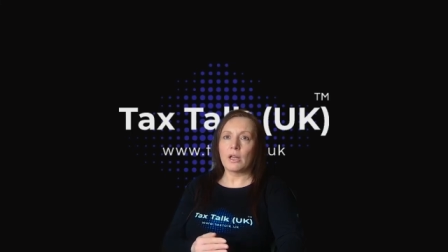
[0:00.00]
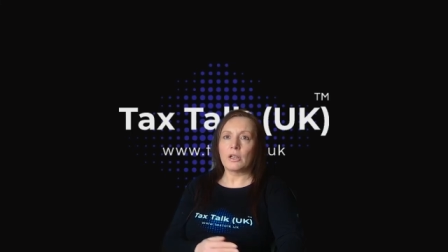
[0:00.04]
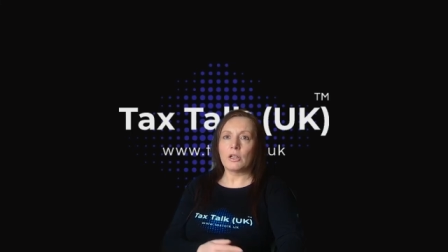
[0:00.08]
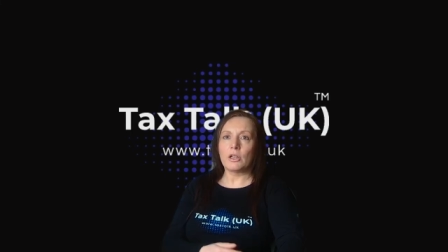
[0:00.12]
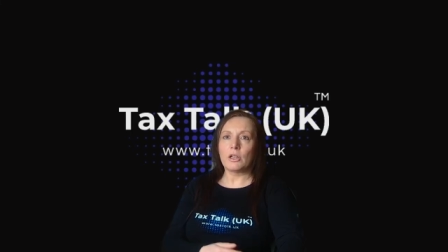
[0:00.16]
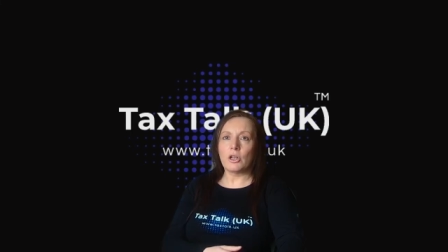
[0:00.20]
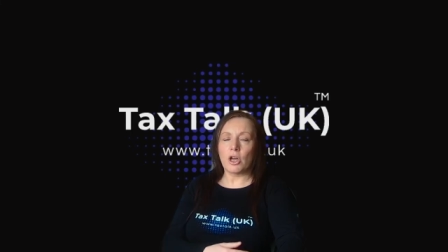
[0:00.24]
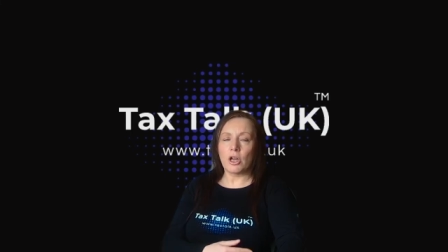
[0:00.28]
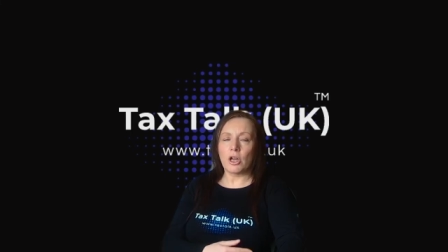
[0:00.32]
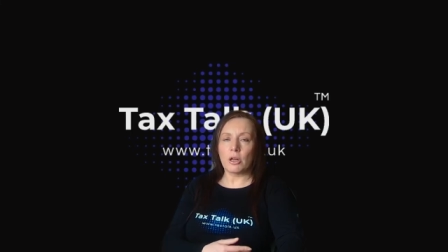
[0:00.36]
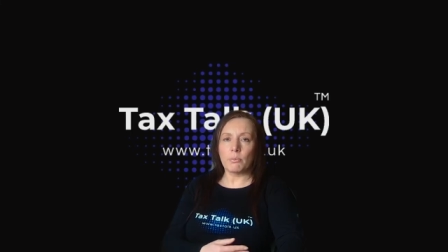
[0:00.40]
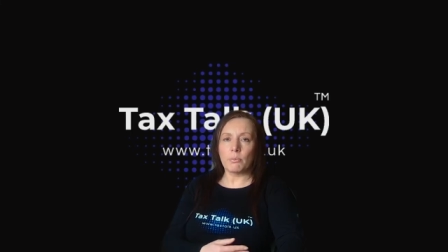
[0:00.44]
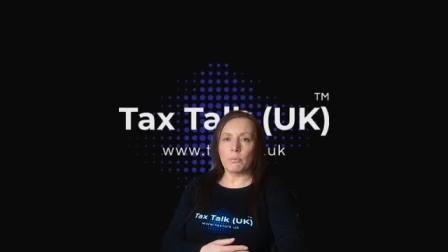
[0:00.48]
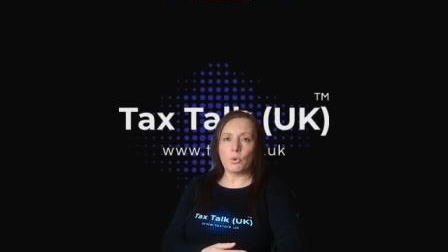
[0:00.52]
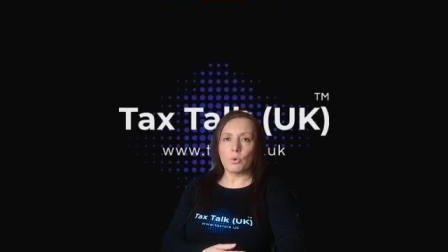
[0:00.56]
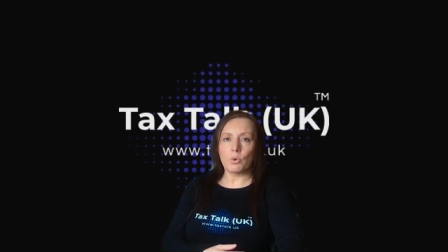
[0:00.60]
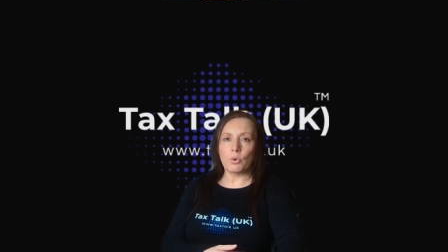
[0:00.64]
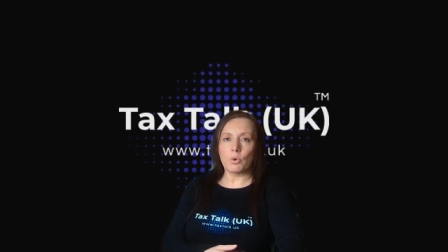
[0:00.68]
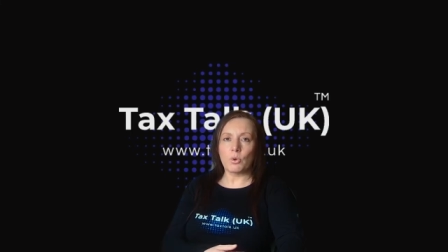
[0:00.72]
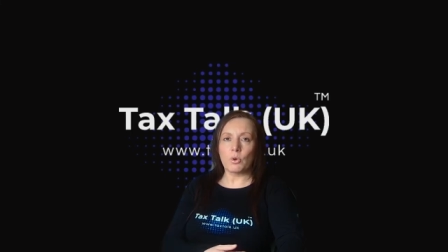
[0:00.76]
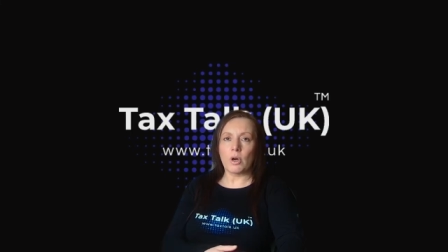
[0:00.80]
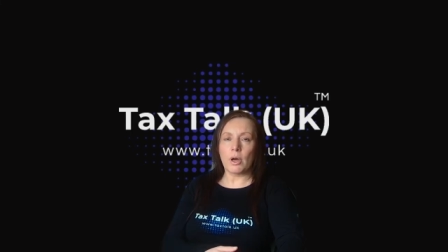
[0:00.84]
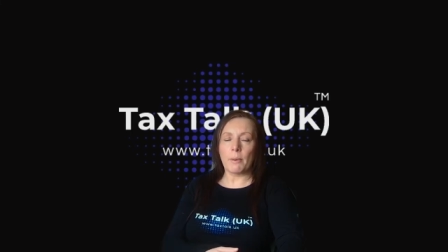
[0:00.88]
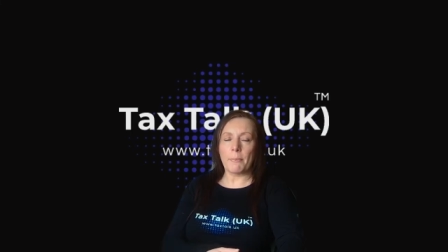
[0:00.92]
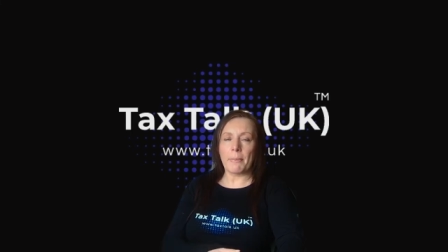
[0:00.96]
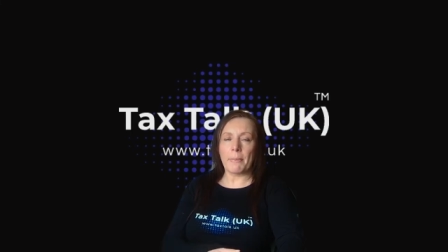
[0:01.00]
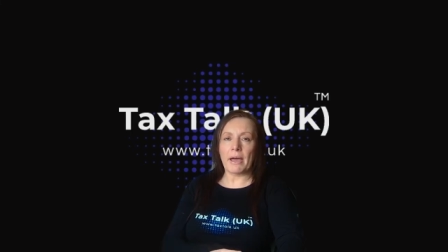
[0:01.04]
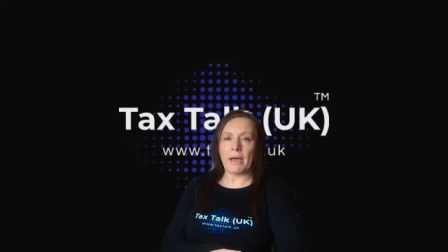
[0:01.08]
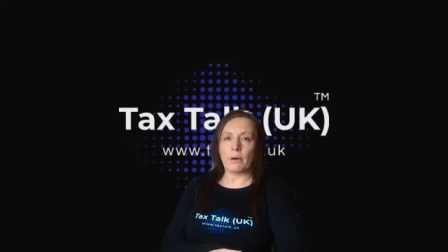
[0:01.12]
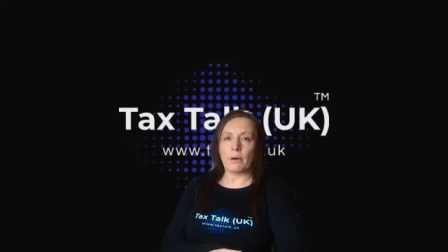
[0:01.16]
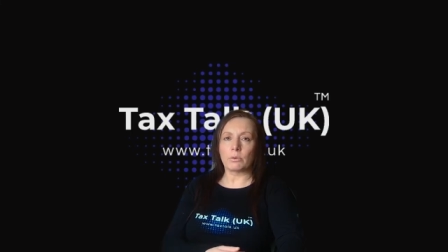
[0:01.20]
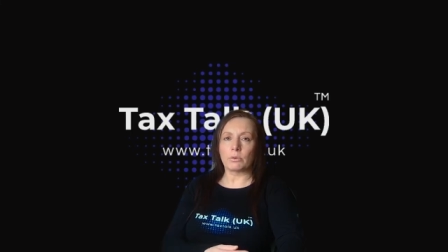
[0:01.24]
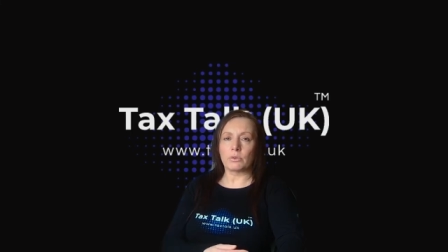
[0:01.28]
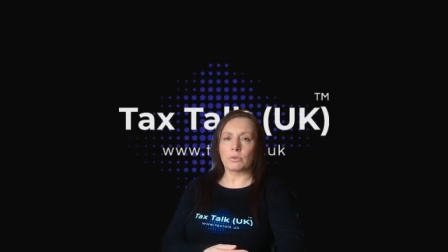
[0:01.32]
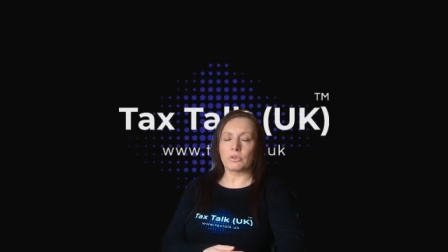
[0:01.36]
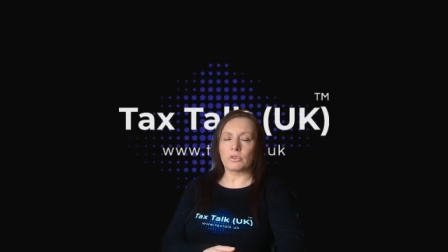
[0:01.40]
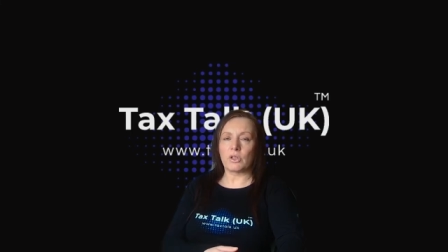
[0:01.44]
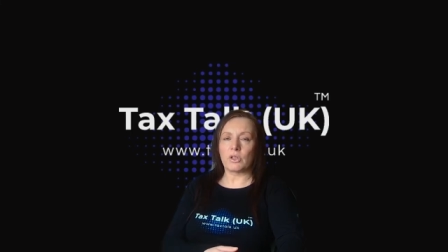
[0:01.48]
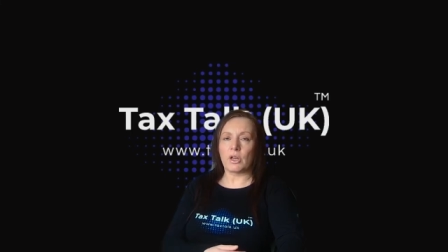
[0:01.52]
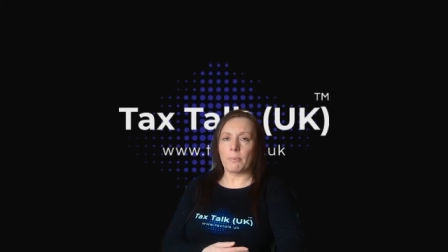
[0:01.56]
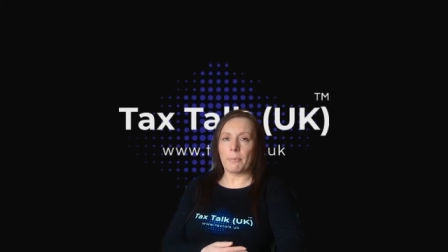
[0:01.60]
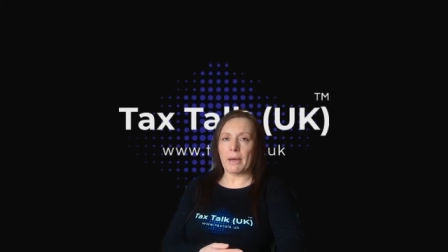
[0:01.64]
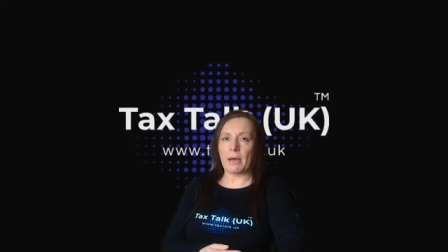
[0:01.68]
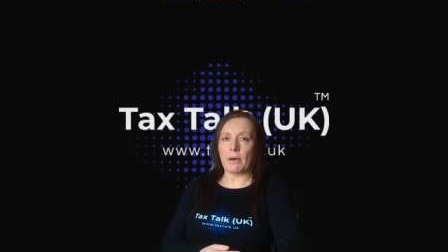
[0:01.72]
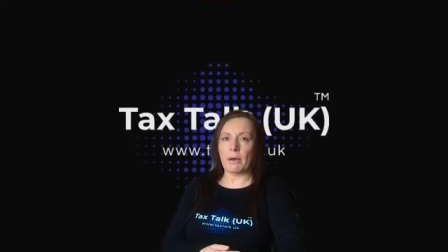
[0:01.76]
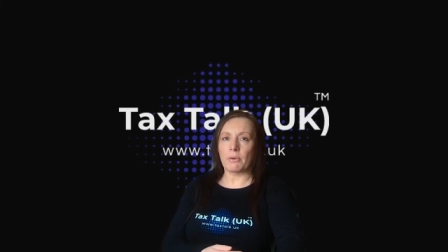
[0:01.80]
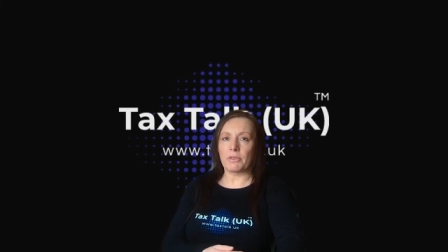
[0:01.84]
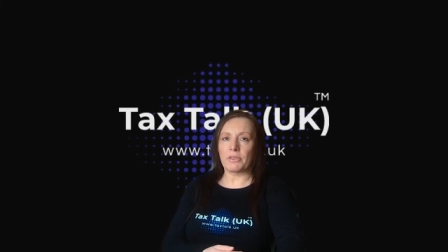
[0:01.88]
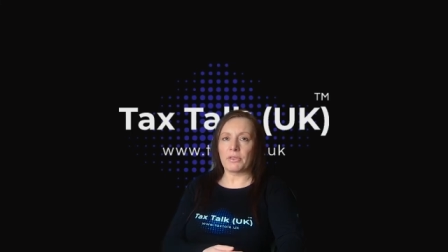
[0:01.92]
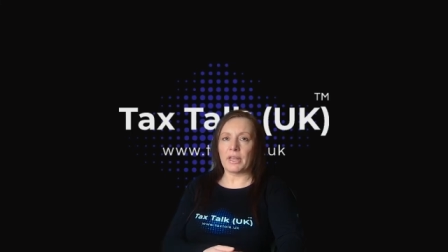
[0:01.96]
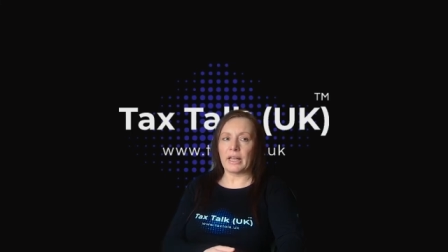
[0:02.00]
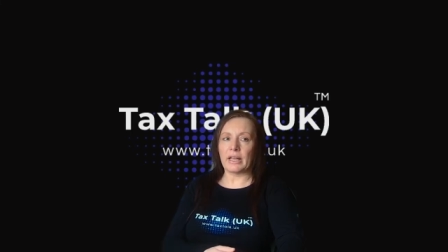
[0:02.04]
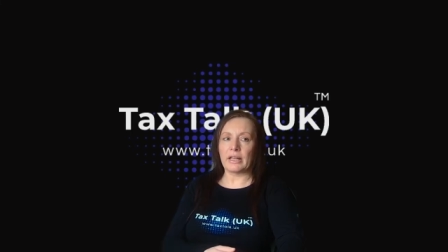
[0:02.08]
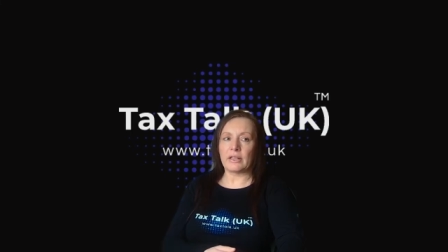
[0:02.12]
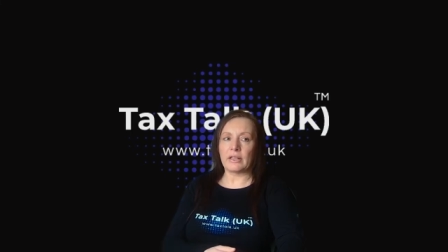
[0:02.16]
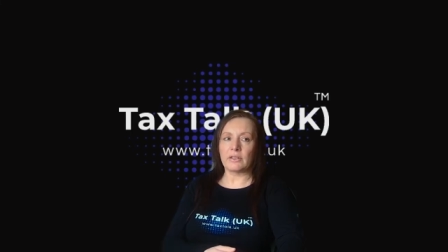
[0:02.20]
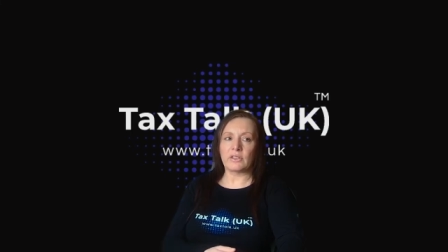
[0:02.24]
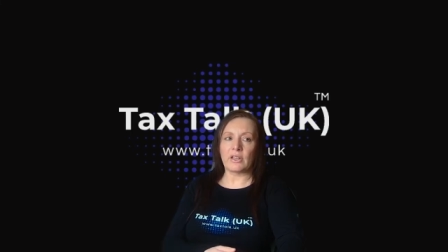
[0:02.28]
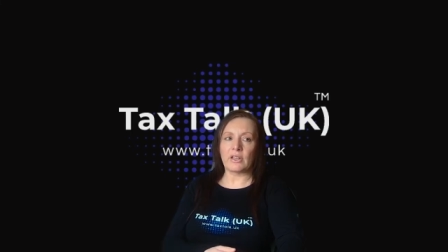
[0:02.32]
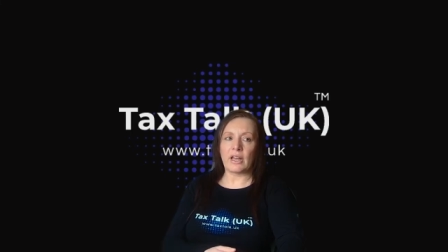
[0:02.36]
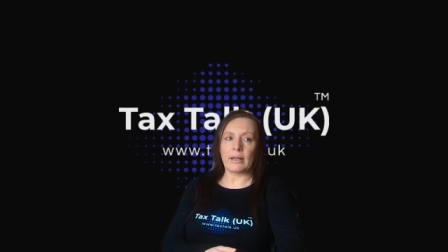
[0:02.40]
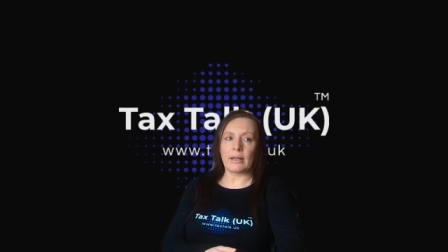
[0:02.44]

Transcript: learn more about about things